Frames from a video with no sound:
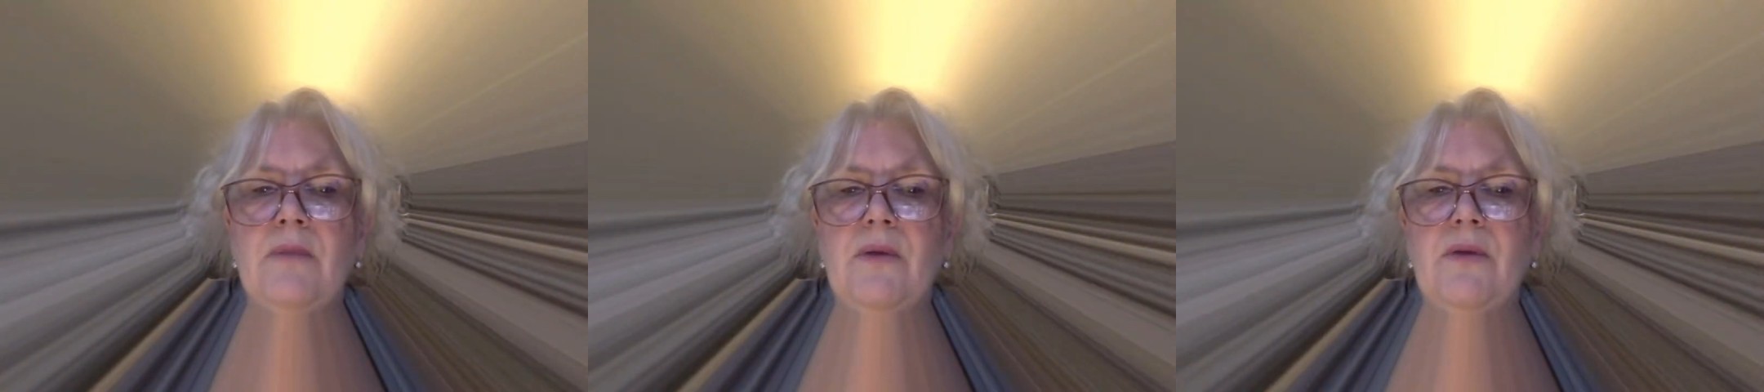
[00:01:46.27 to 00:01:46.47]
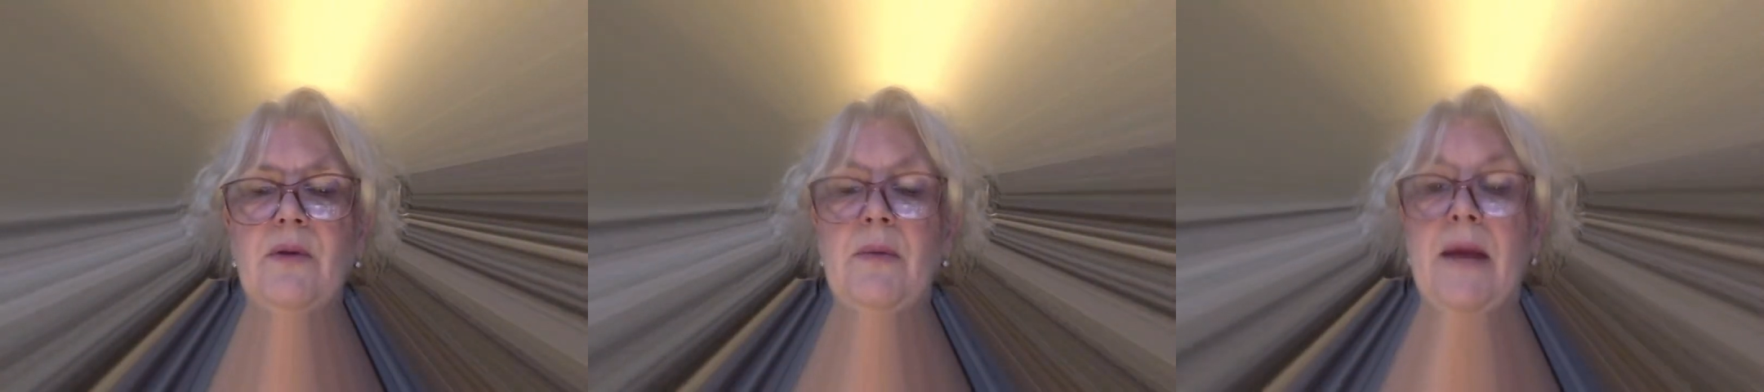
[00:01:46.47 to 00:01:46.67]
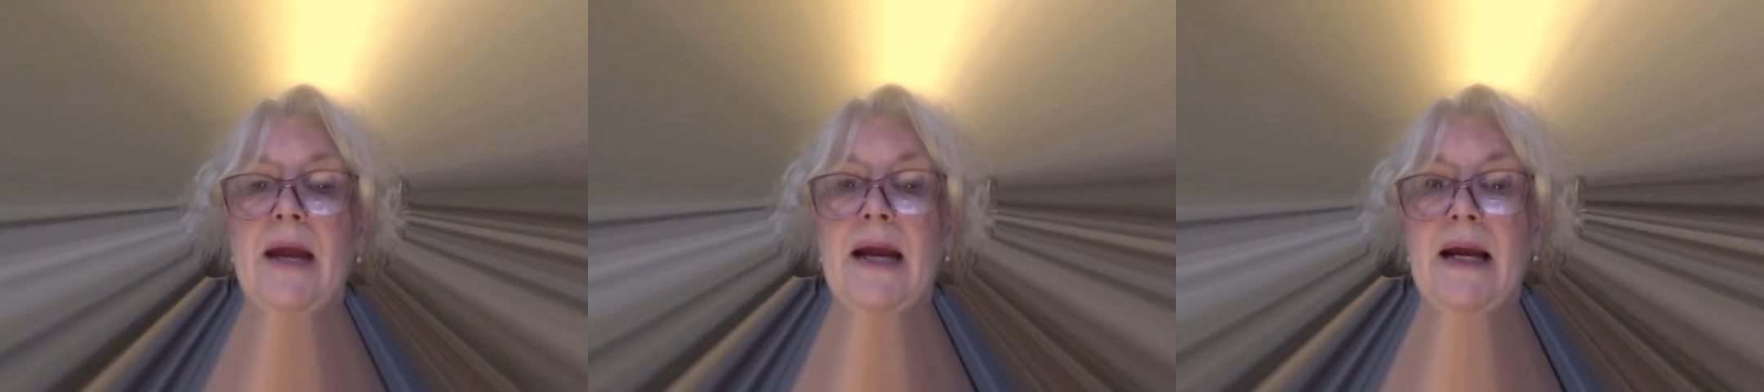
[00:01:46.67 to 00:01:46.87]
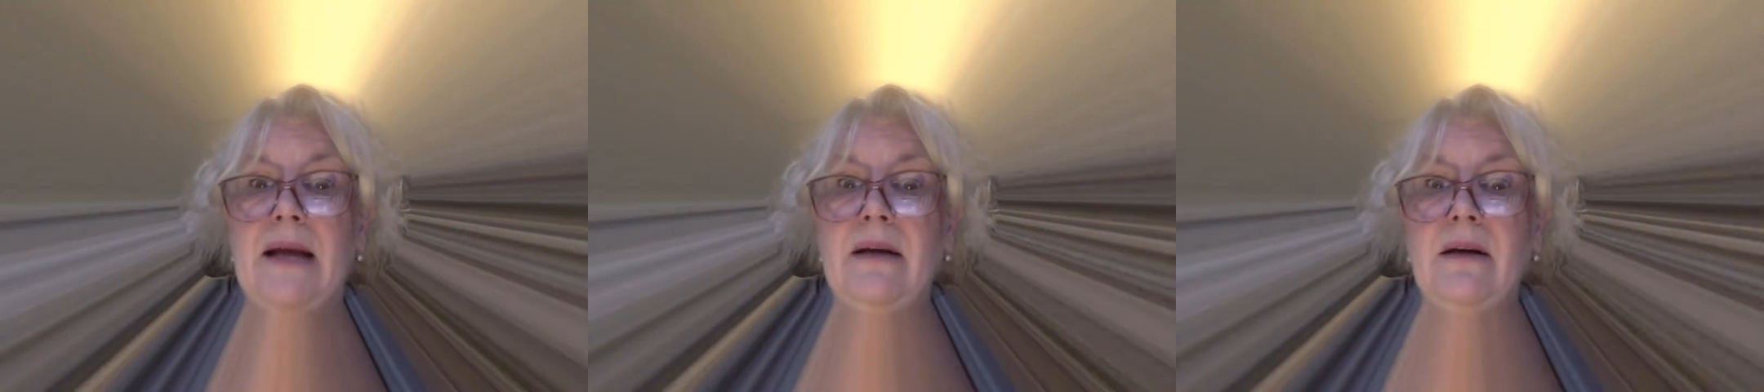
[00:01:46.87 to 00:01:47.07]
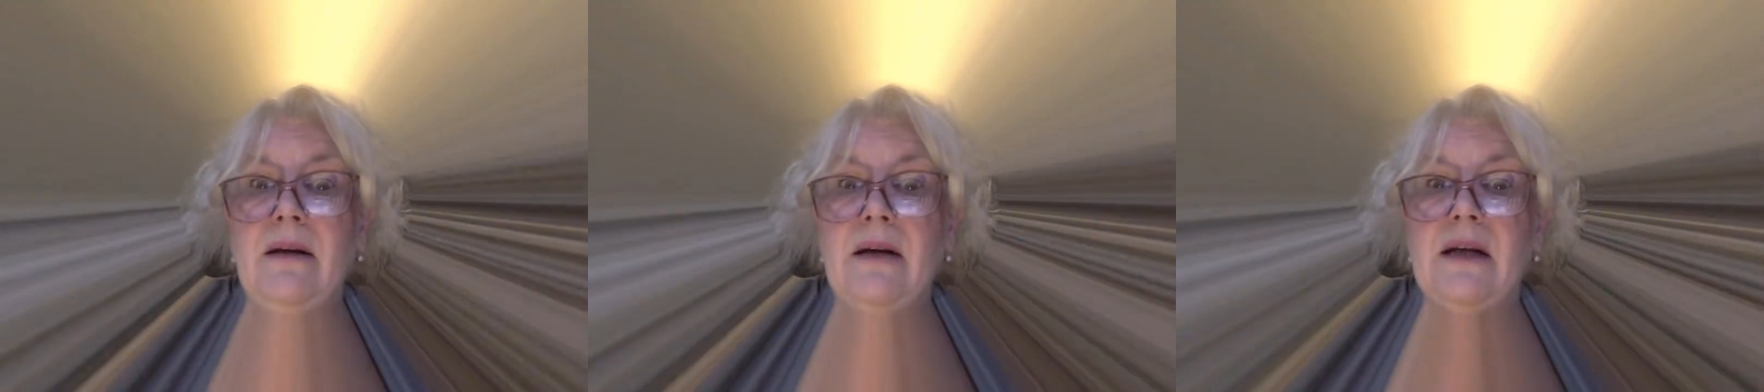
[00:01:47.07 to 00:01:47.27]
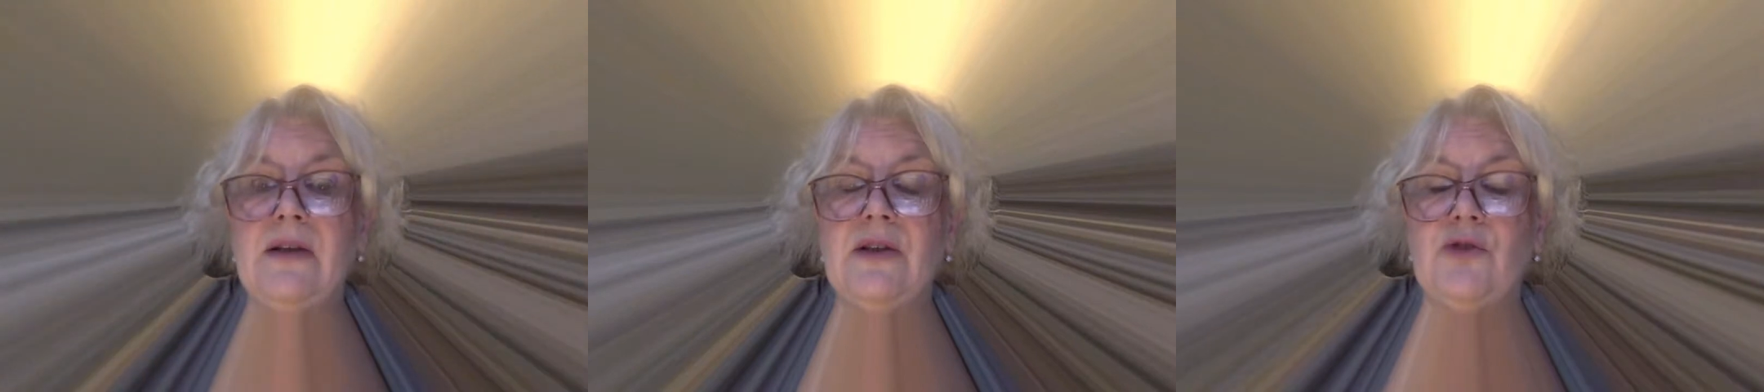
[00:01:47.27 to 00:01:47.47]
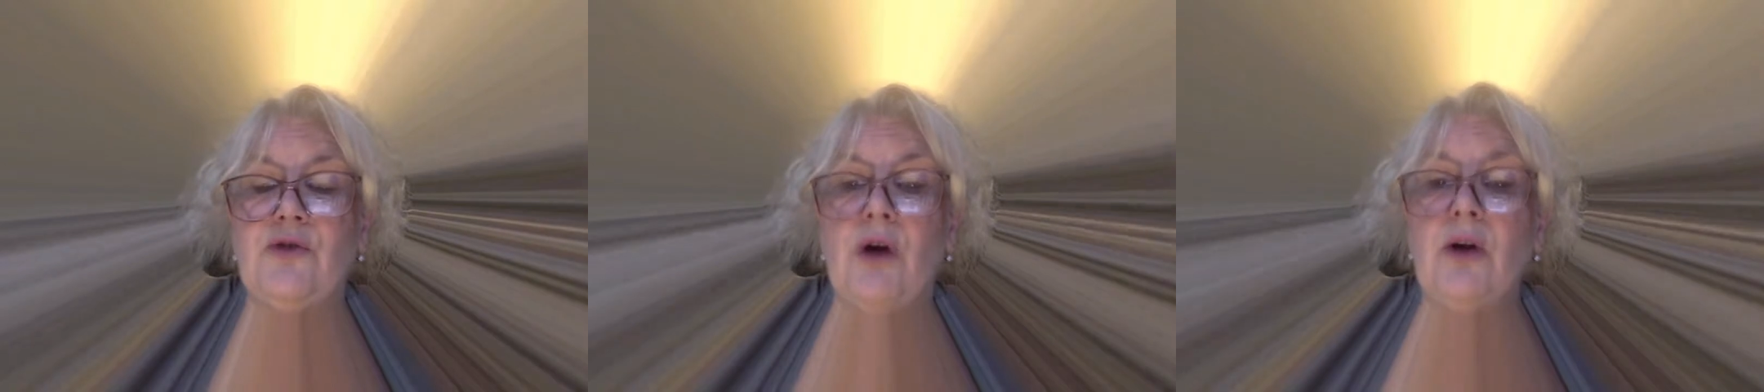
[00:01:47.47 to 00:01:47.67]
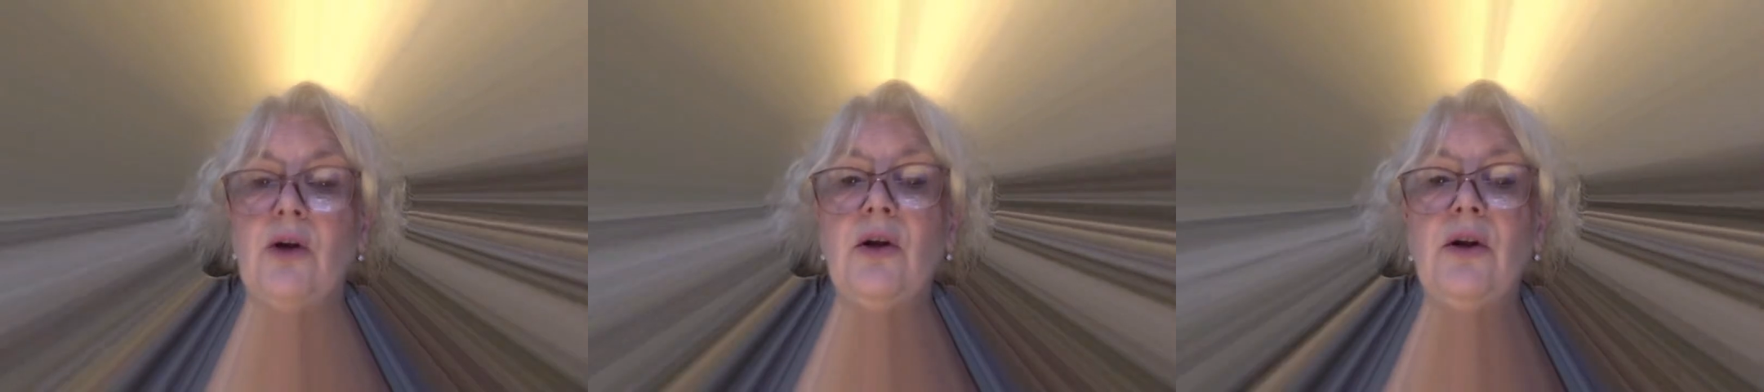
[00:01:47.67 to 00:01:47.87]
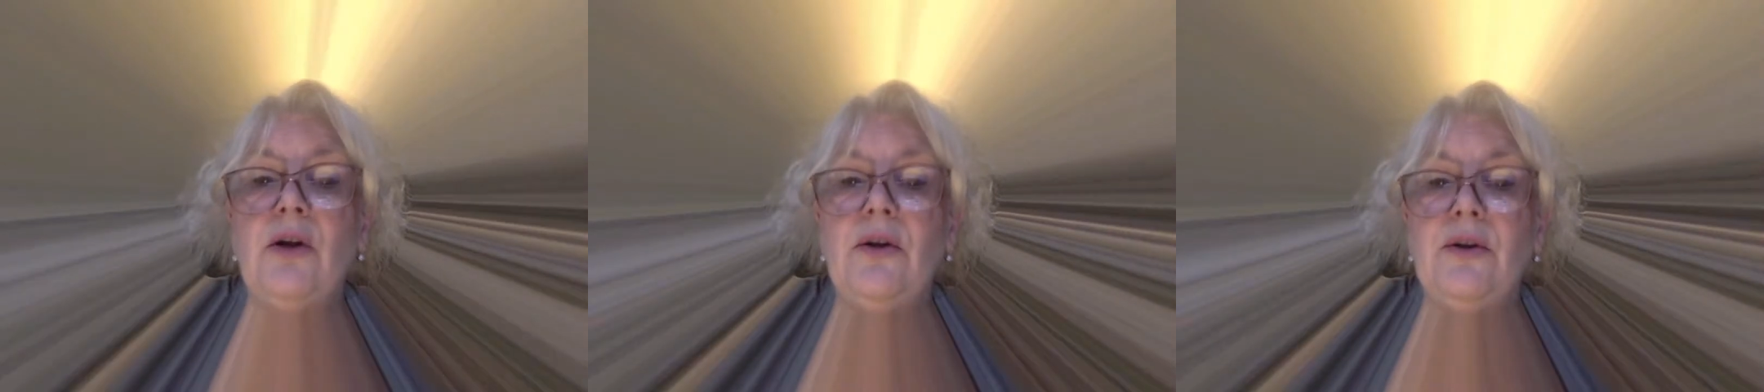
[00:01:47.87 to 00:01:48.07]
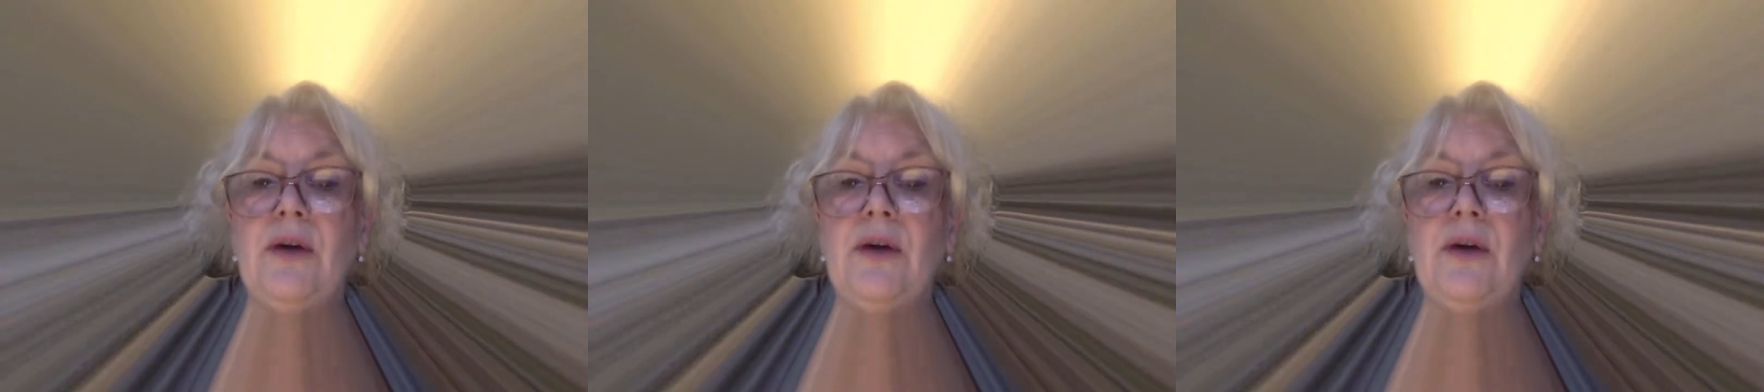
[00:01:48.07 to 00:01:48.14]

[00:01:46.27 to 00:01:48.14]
the pain and struggle